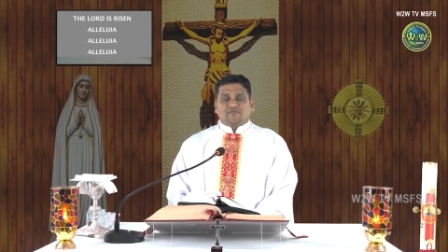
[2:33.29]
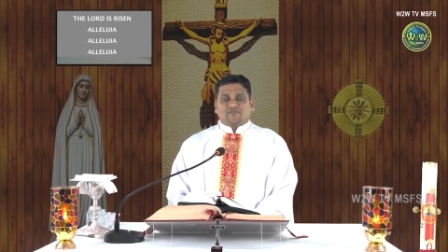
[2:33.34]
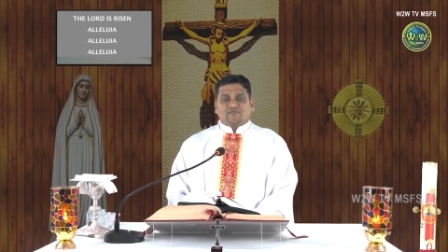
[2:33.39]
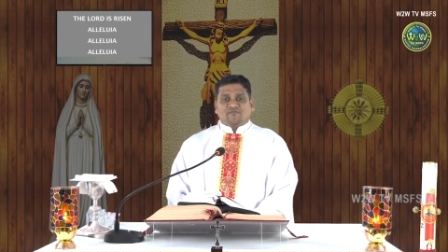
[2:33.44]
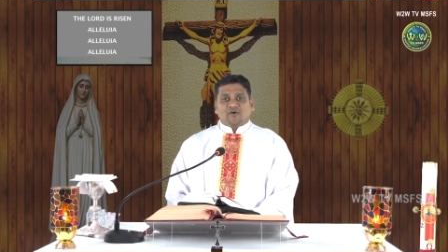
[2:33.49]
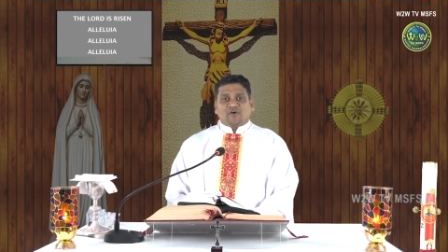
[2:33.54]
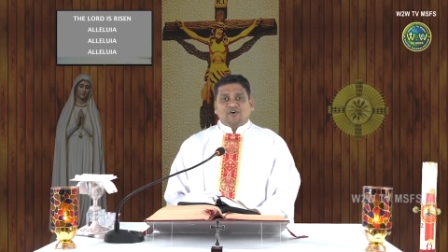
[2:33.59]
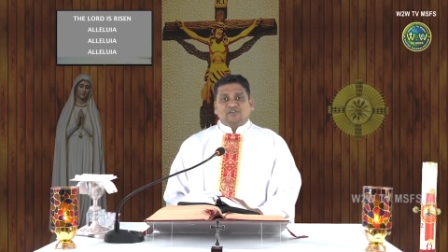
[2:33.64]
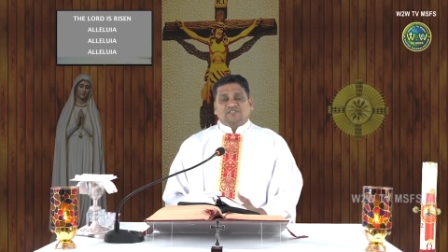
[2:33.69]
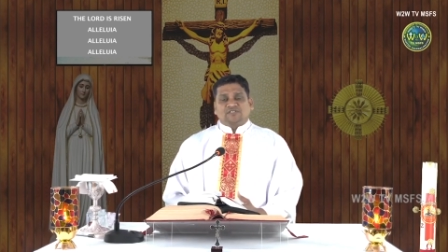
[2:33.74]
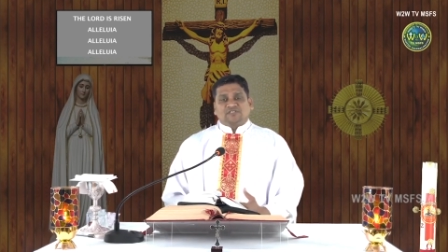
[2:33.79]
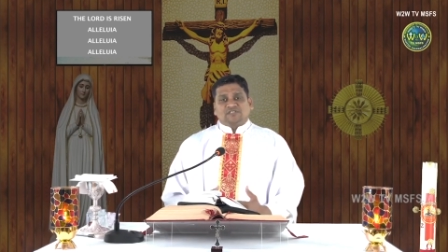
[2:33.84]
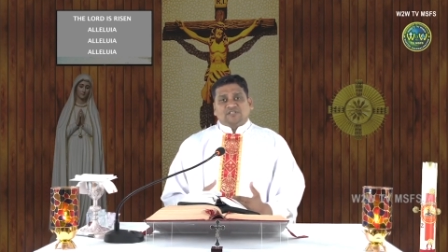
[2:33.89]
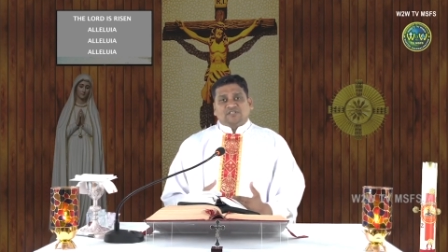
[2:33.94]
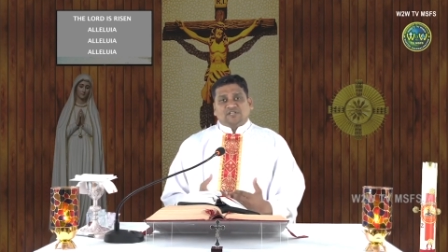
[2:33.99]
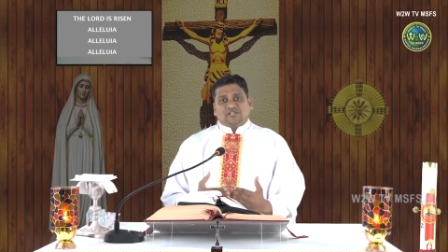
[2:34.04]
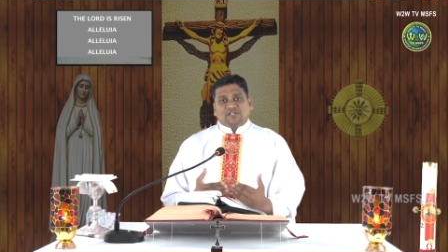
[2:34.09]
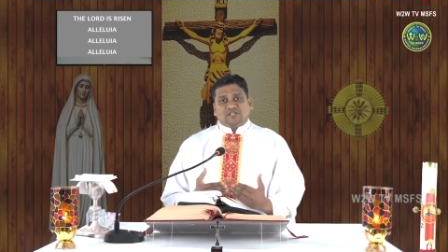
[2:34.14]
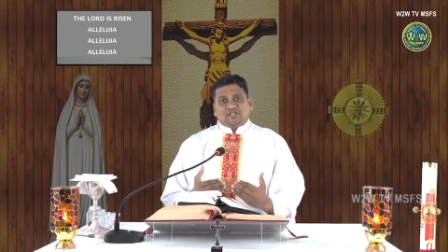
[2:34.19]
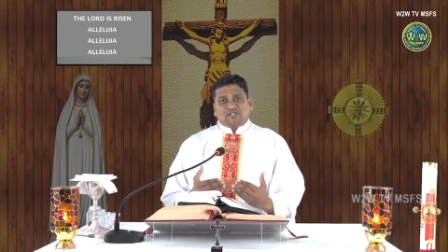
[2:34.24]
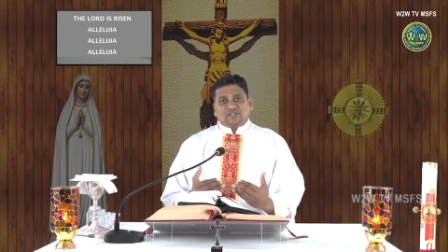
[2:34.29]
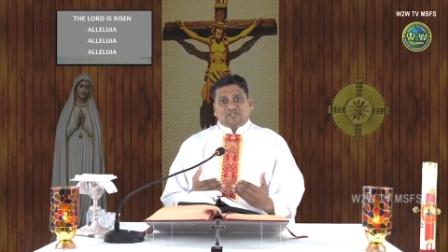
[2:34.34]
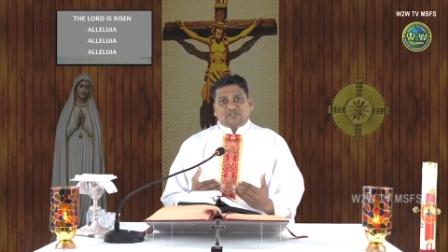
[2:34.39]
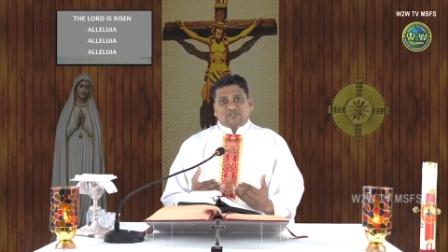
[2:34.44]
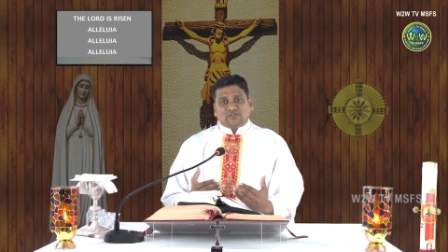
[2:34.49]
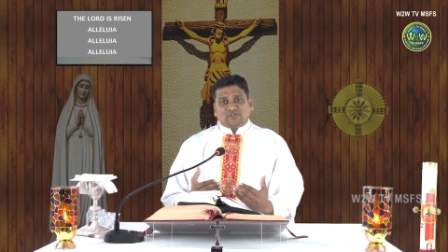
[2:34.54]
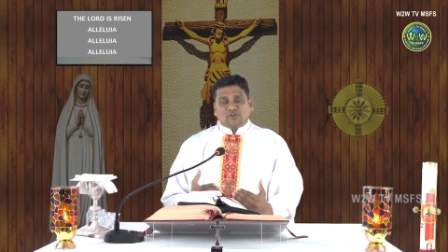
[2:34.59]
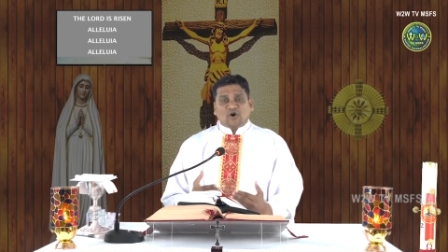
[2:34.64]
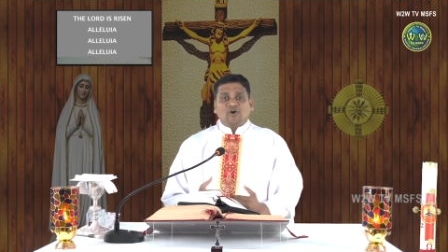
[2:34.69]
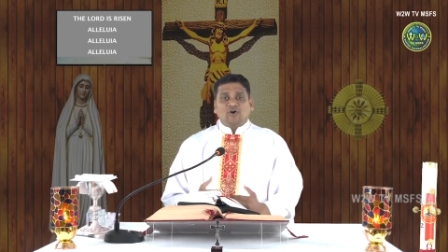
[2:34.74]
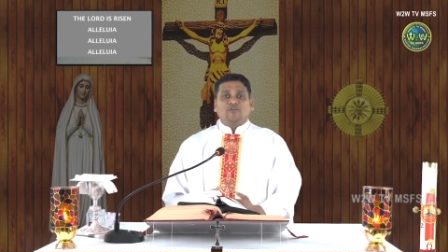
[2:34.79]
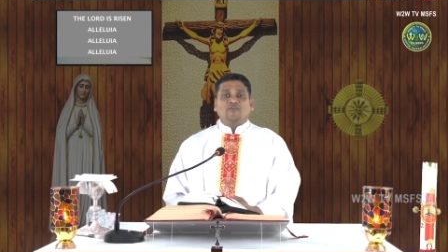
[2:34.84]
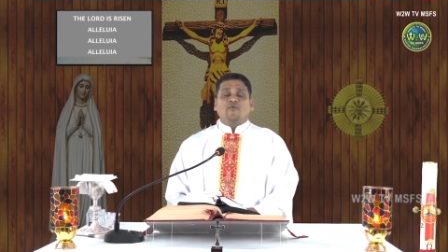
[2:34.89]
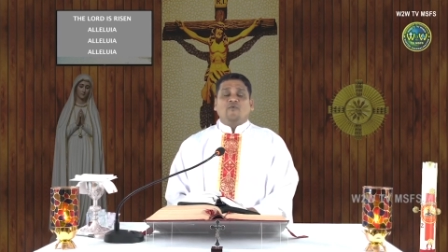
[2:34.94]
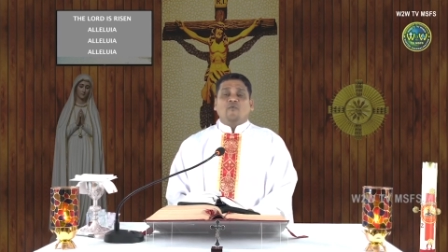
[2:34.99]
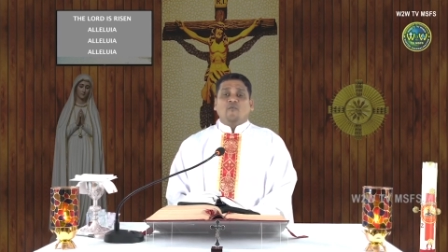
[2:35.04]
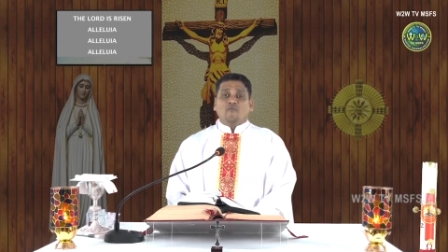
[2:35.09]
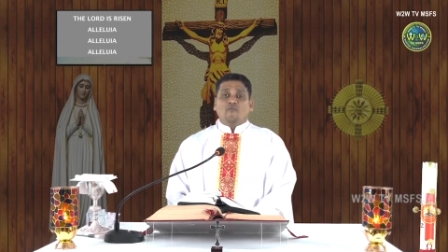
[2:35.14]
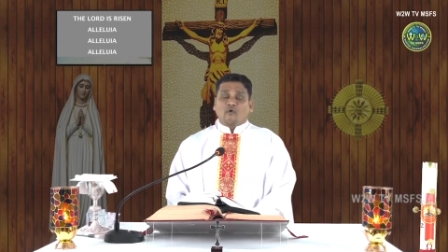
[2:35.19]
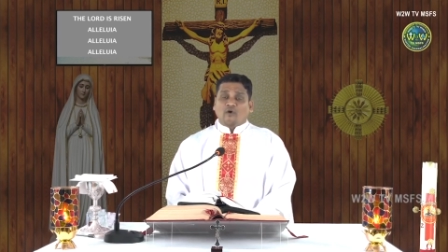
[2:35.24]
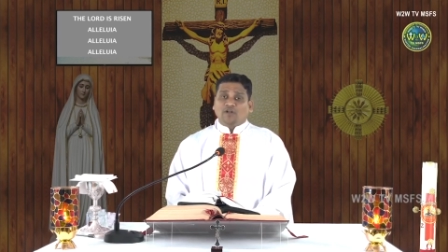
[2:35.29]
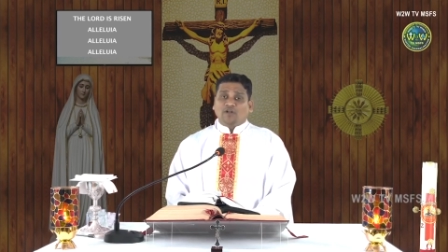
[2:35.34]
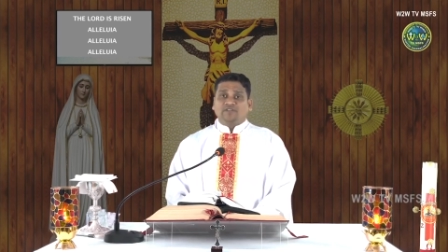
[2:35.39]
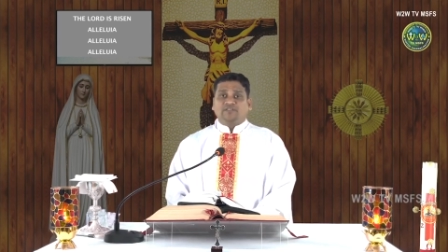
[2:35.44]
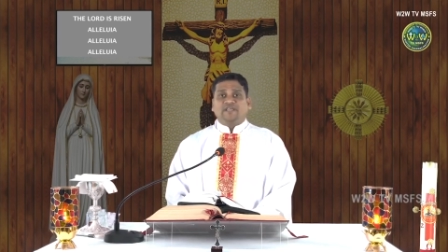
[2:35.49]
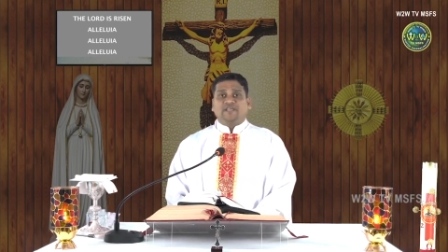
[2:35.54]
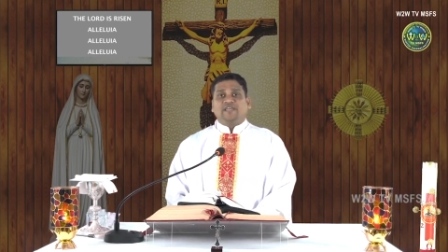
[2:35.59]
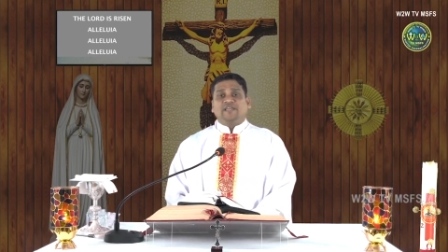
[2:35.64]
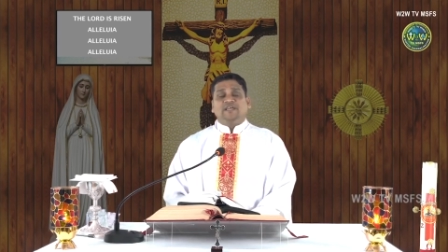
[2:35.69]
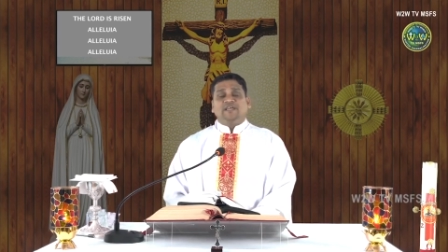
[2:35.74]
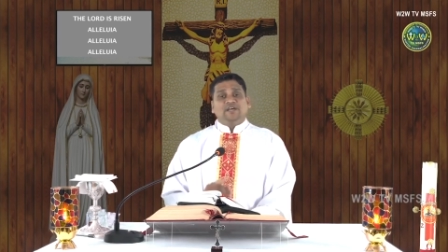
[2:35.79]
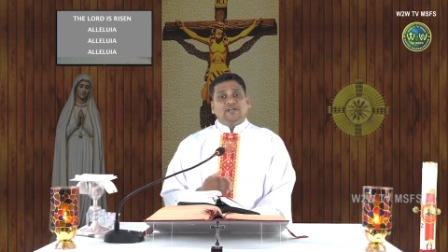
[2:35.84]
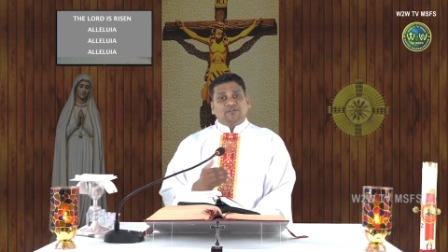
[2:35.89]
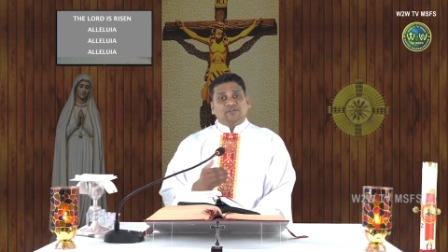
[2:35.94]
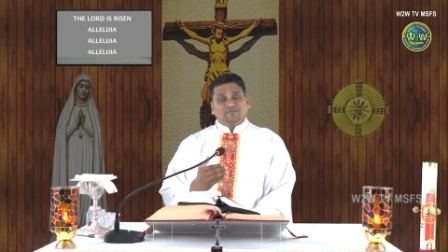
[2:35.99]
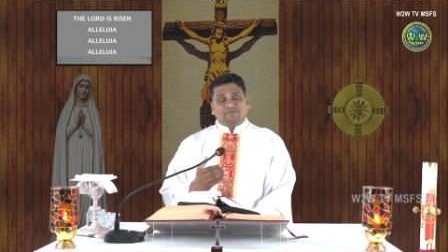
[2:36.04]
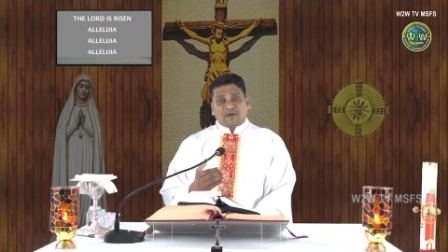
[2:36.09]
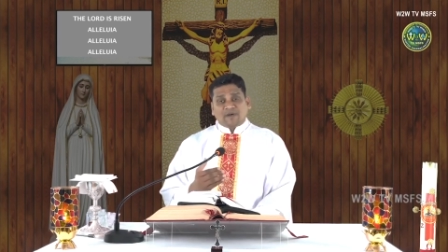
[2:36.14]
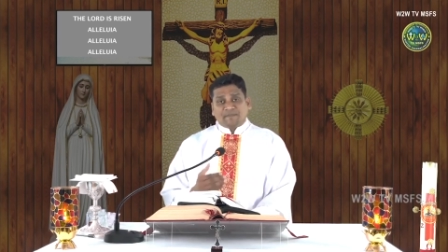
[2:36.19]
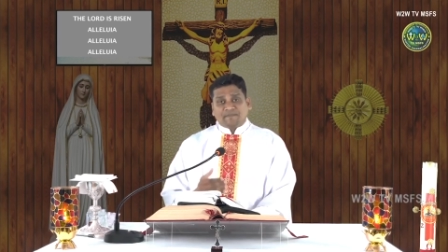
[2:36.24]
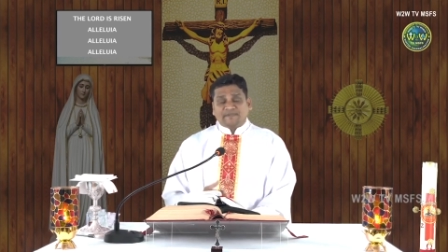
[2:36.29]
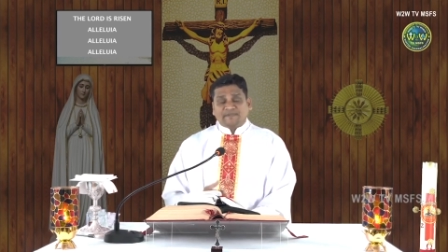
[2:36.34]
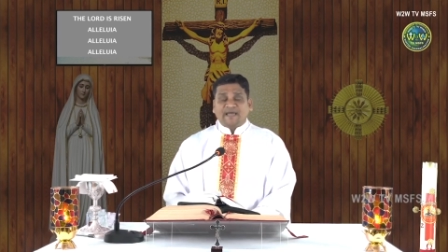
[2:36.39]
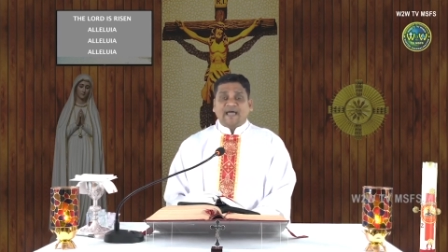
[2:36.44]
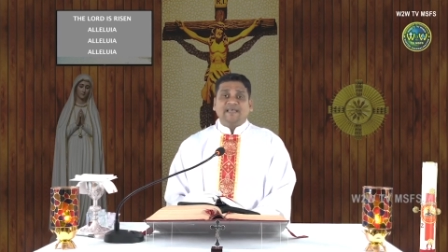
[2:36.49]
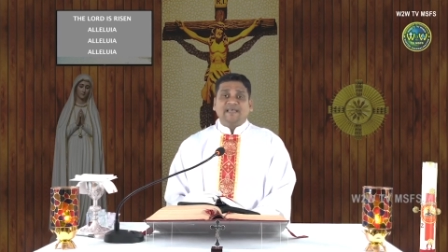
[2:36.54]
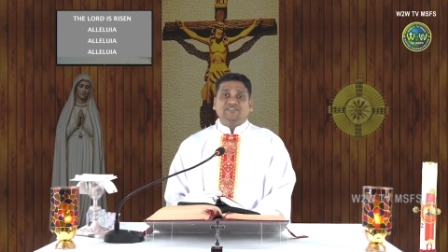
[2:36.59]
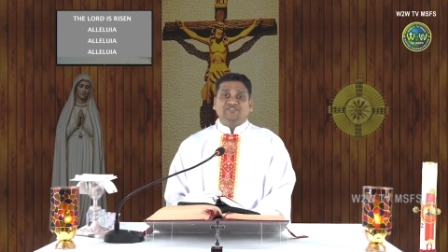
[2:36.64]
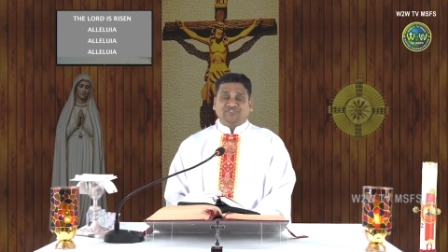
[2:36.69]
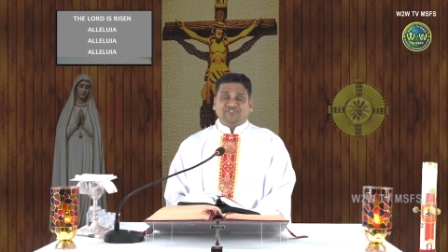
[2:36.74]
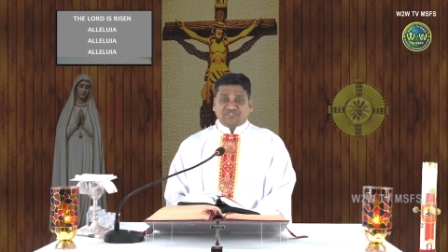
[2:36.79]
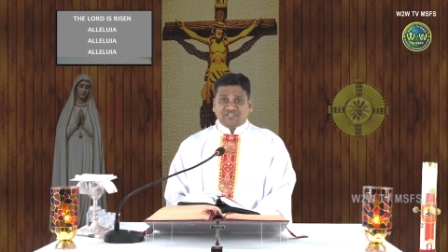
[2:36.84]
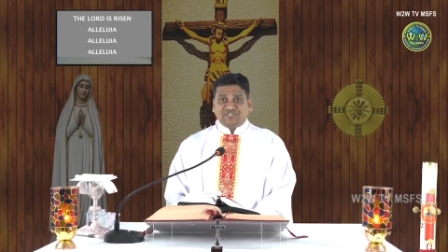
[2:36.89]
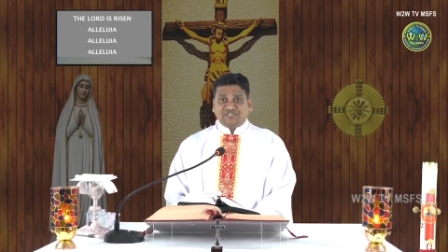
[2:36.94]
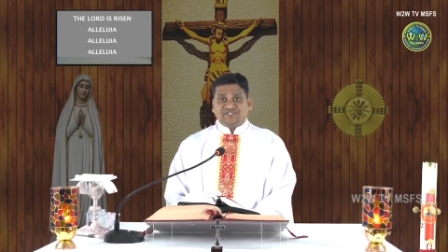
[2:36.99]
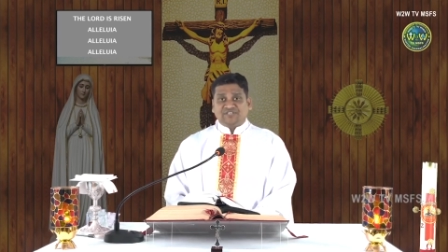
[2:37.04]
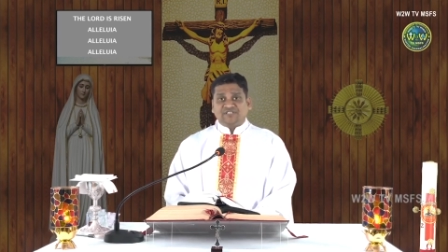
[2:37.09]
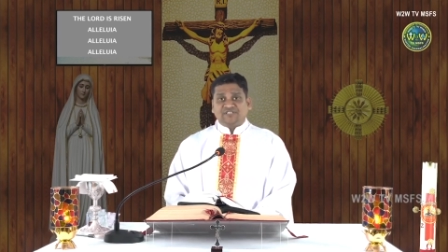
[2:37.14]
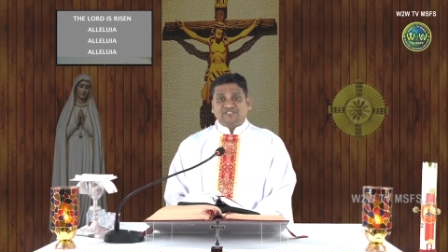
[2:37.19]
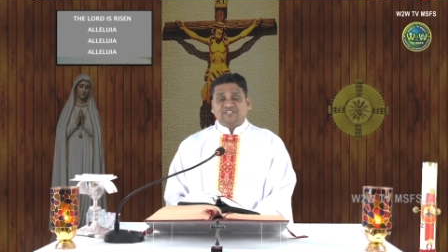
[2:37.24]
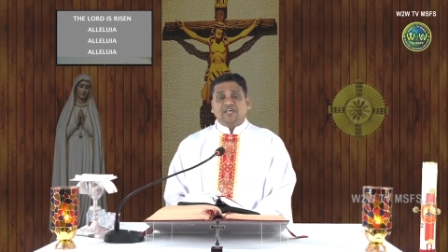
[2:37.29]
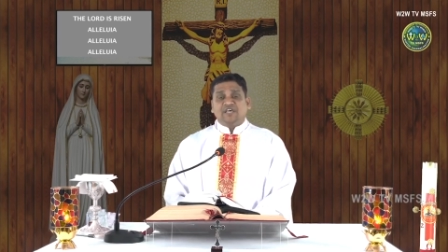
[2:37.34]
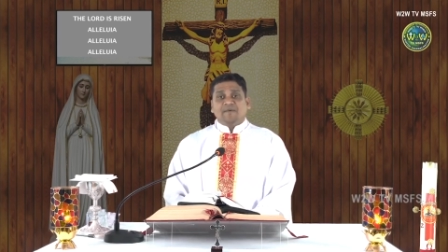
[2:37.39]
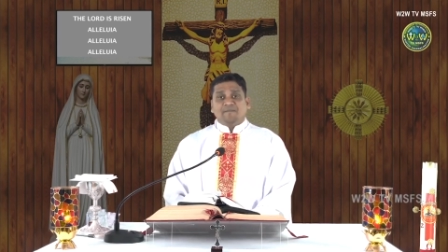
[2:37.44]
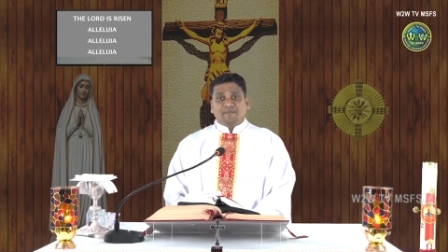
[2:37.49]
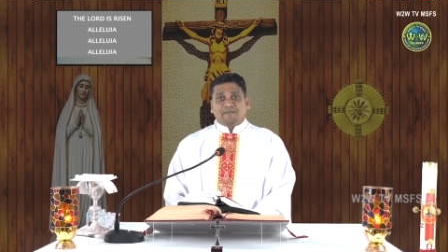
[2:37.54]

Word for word: was not wanting to baptize Jesus